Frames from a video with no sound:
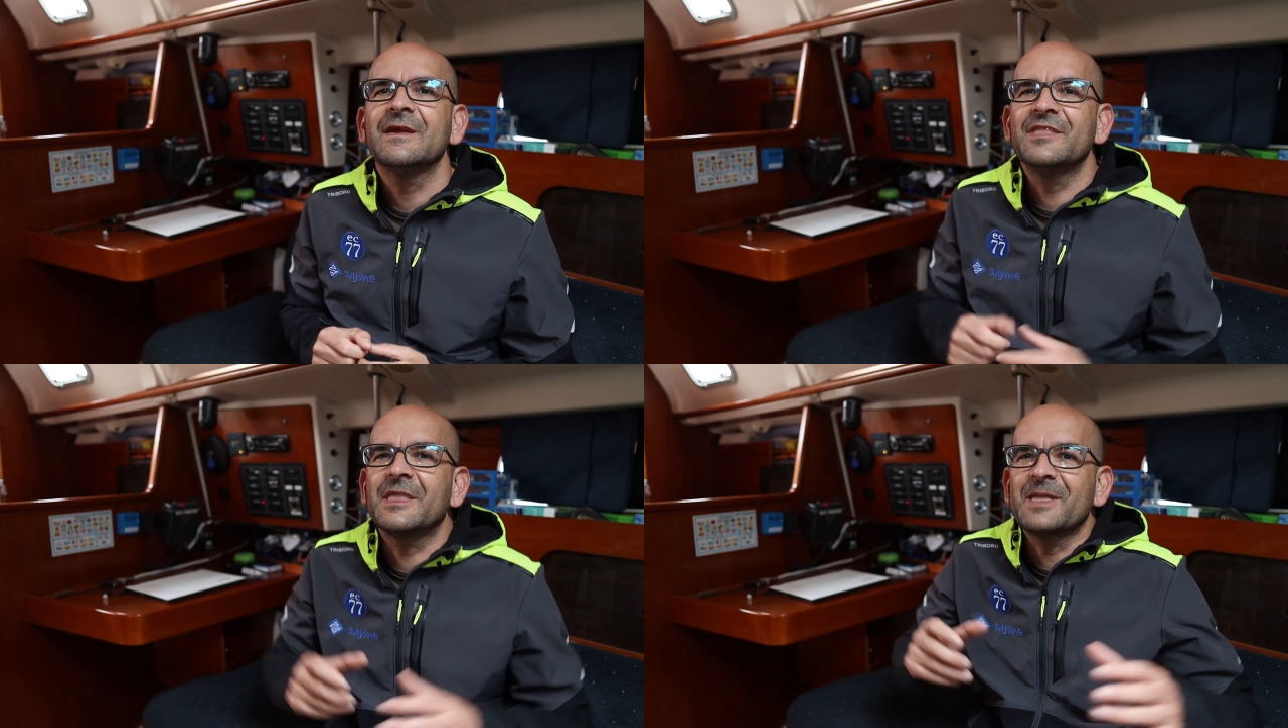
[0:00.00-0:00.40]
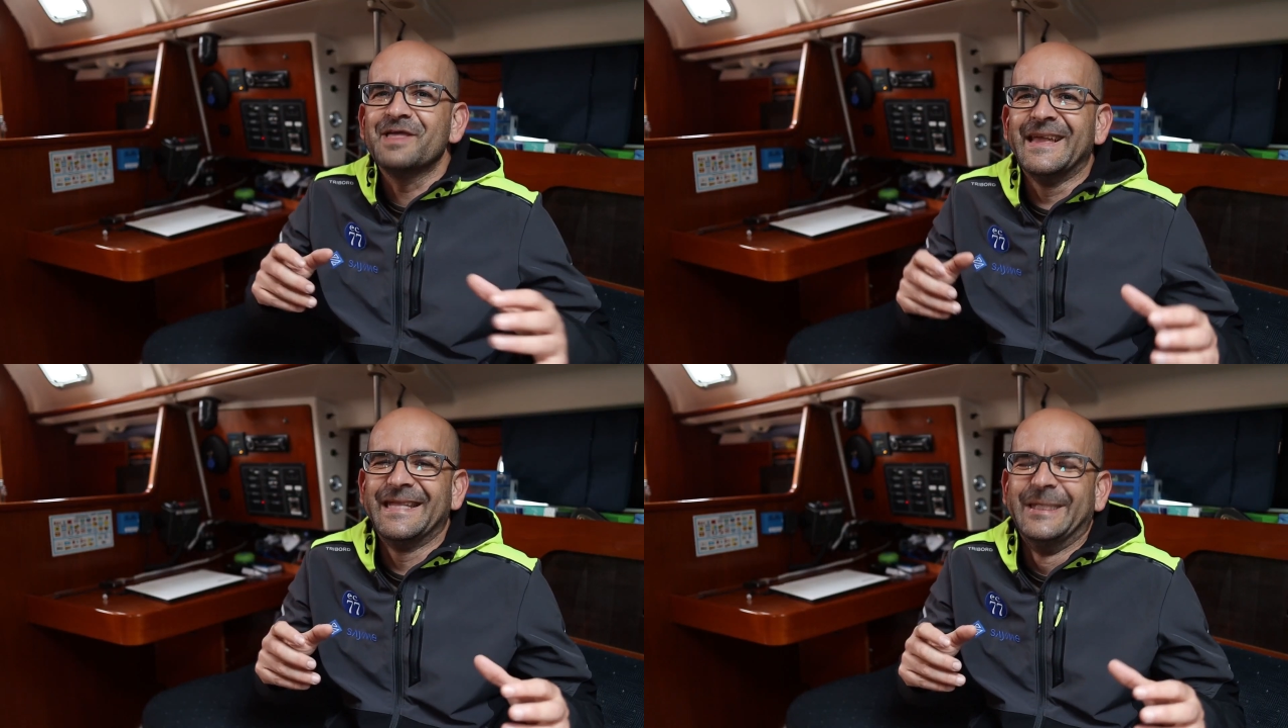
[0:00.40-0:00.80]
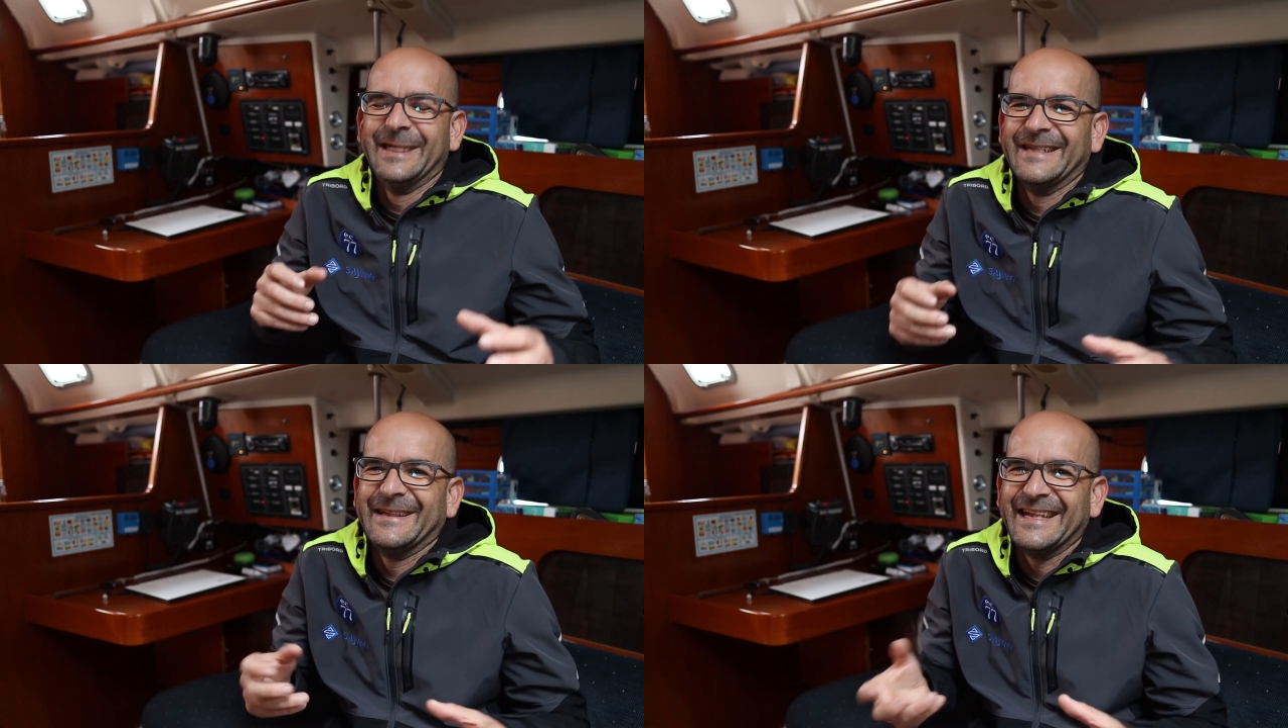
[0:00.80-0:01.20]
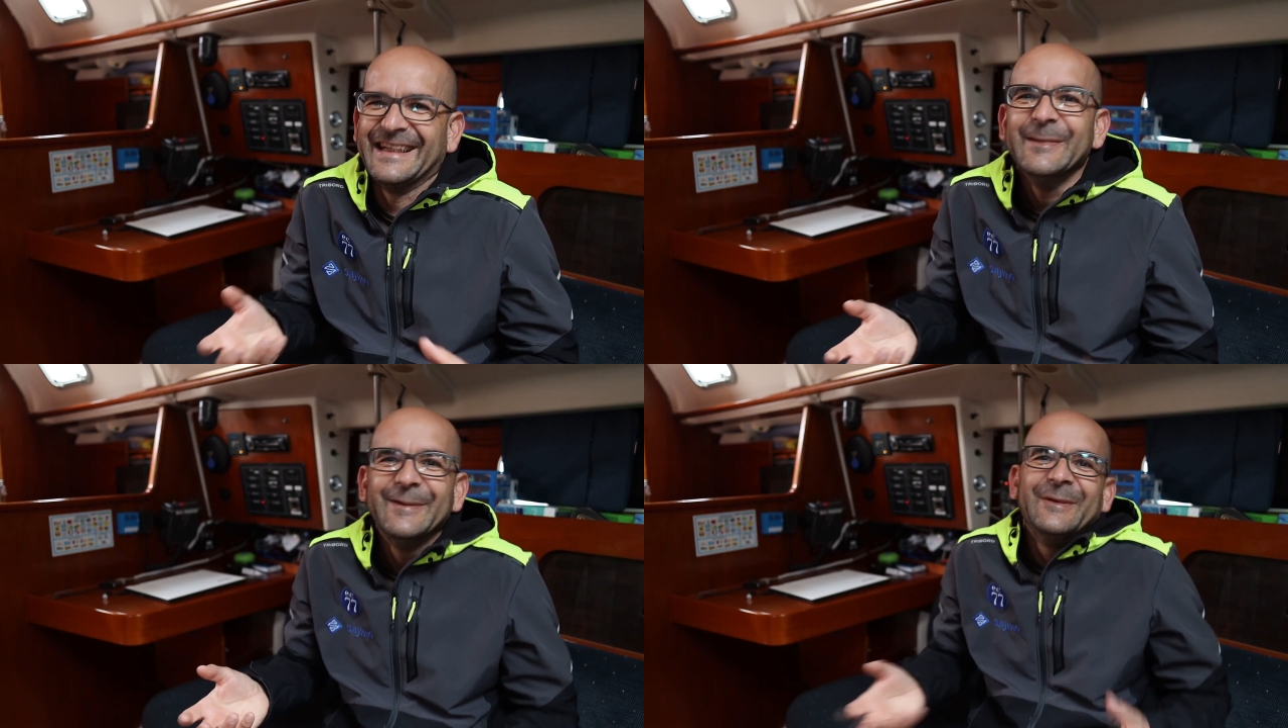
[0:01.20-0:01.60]
of the sea, and suddenly...
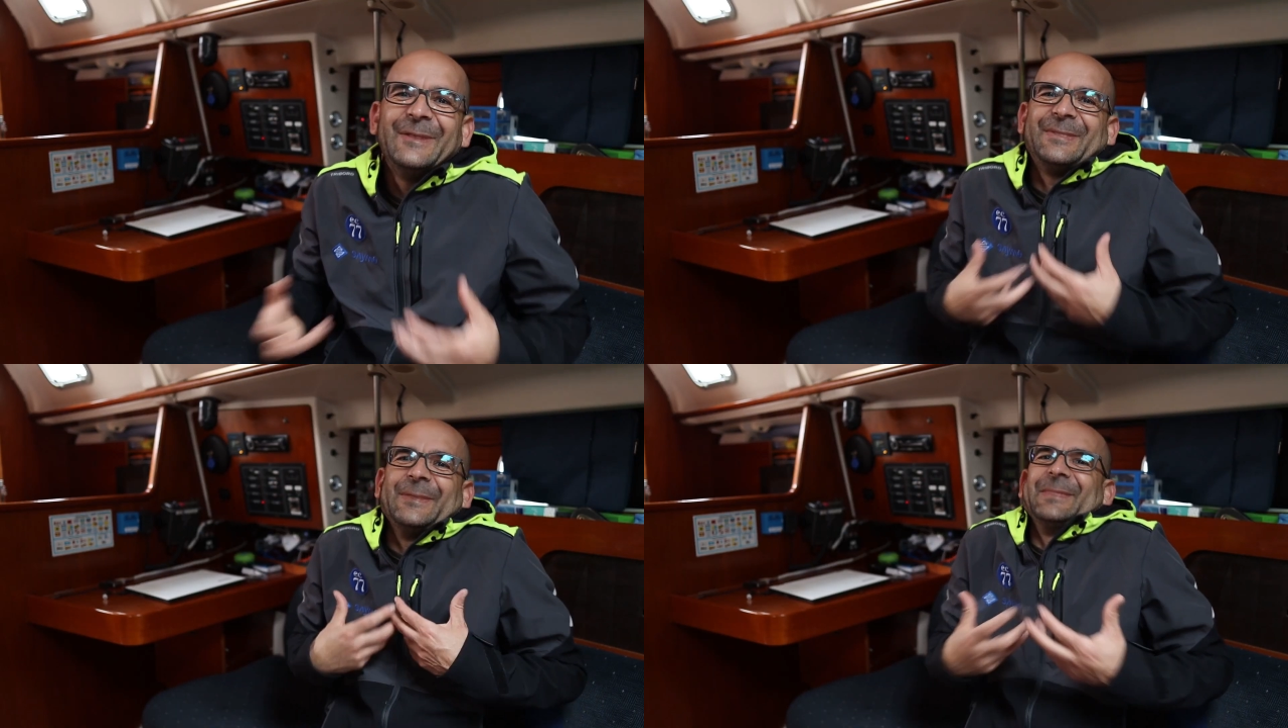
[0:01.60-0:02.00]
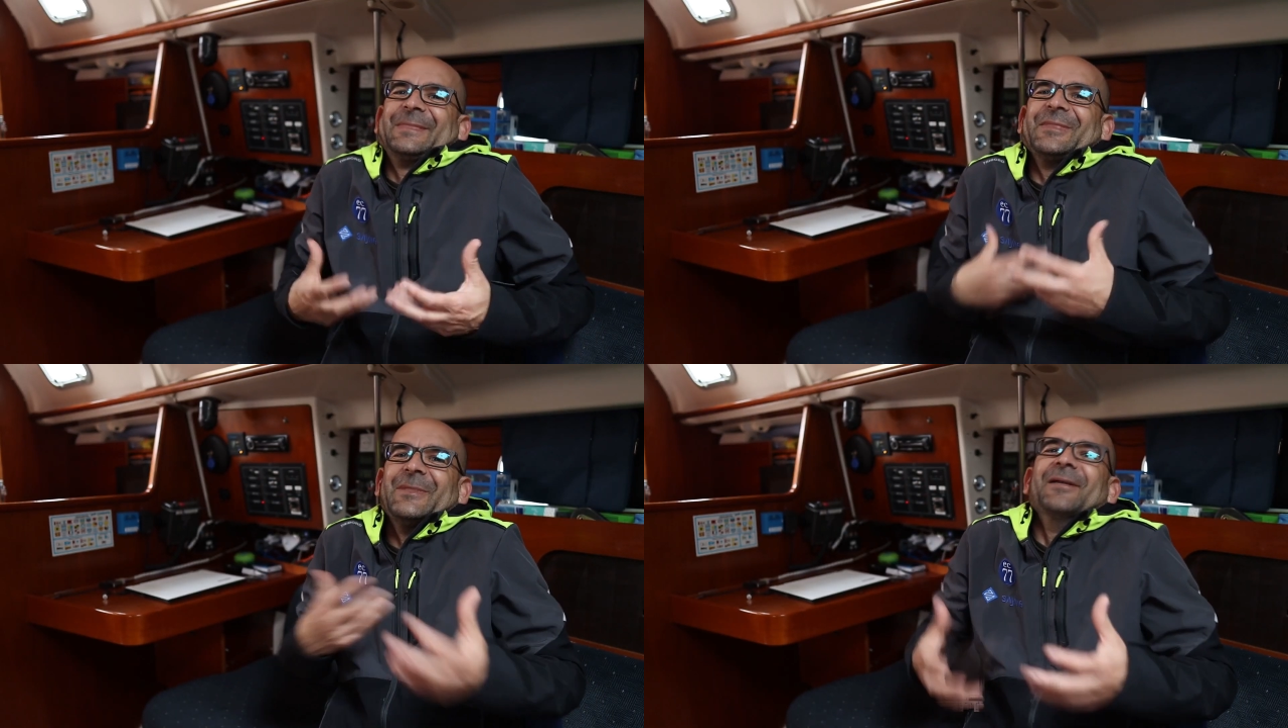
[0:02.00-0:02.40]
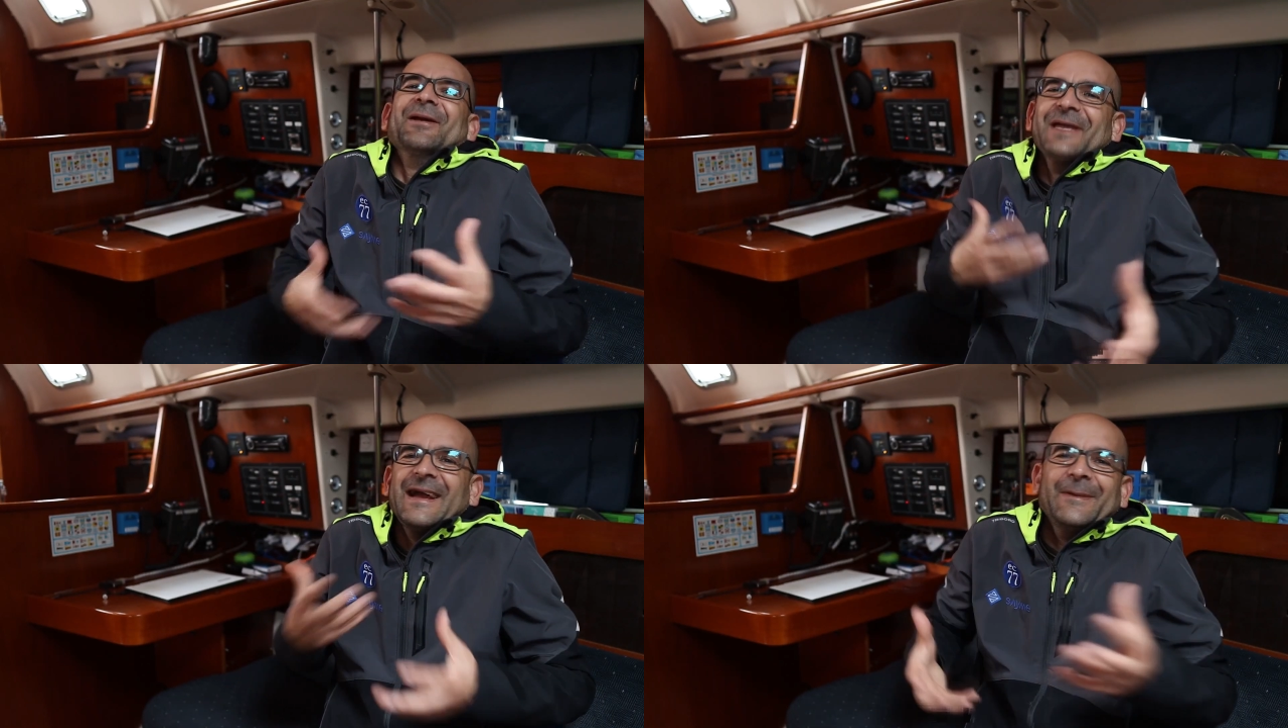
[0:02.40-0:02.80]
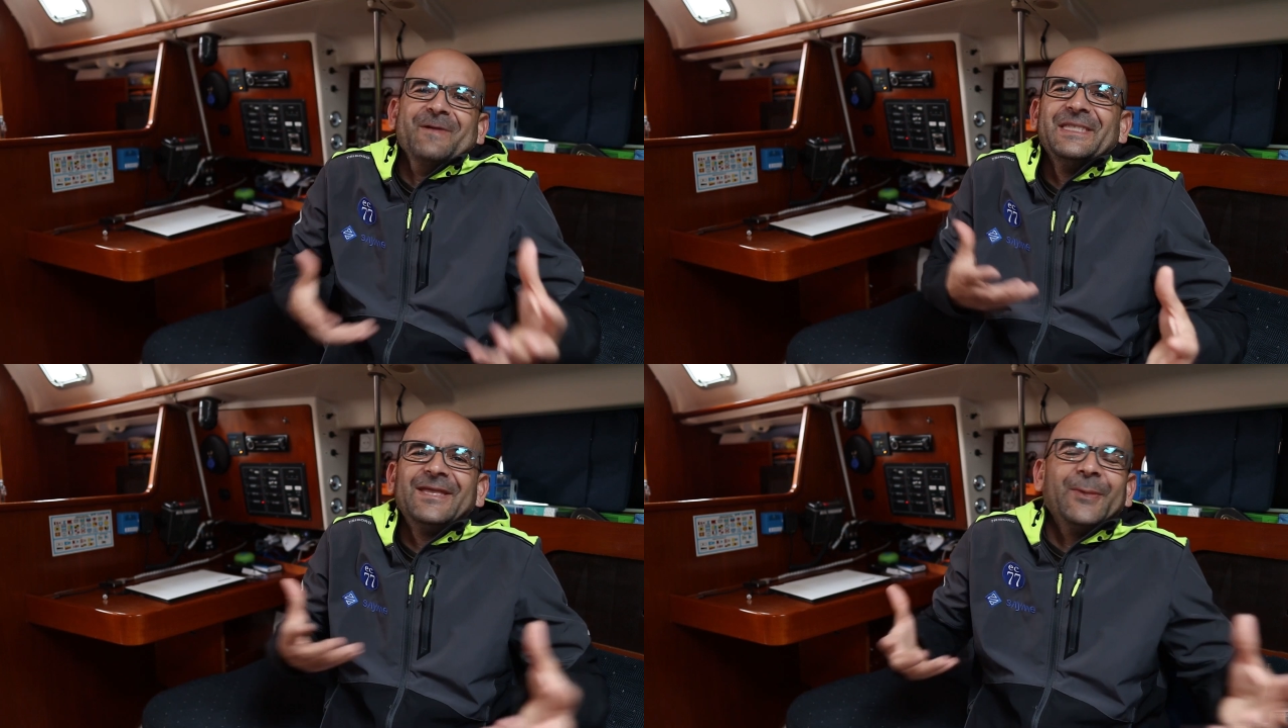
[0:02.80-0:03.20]
I'm giving it a
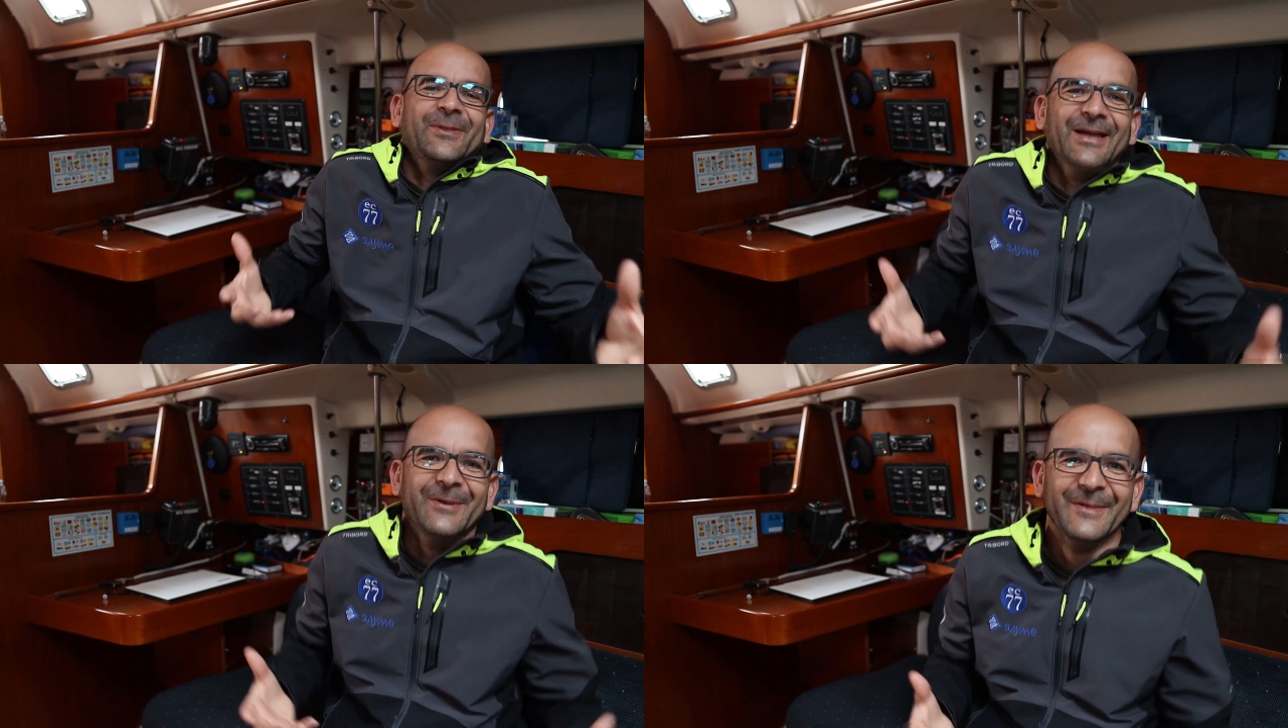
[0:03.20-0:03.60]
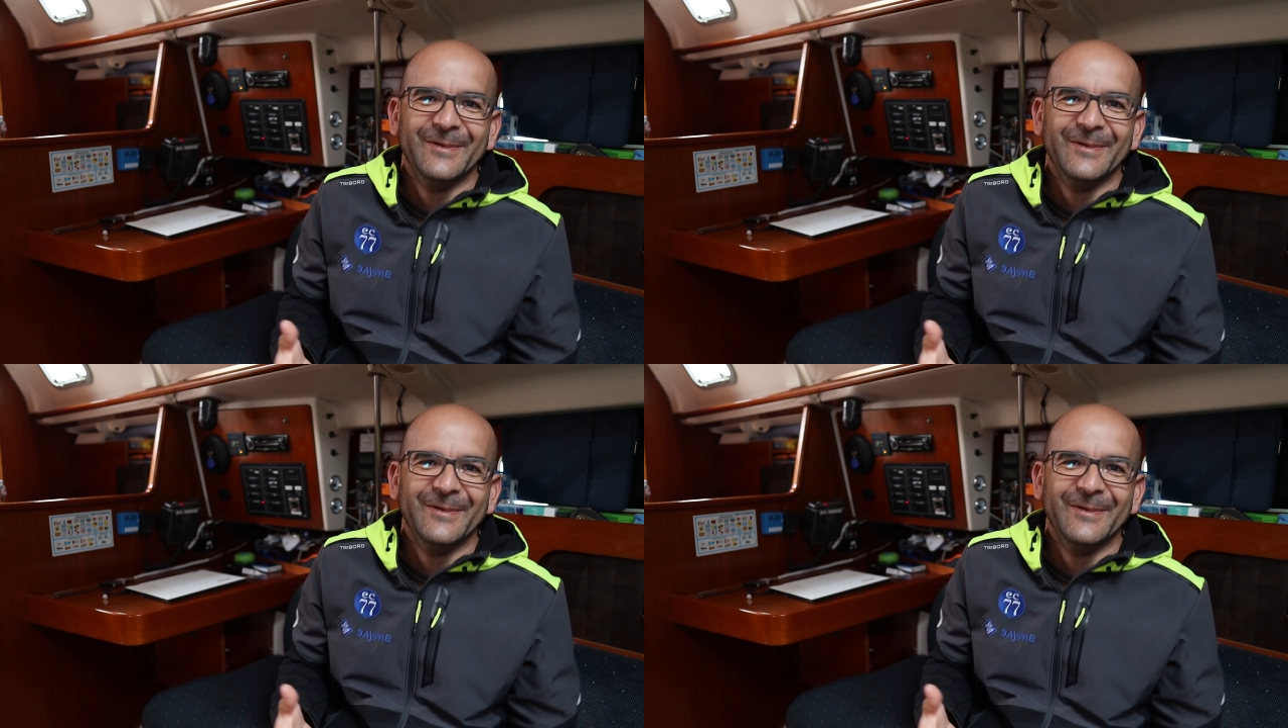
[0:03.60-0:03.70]
mystical feel.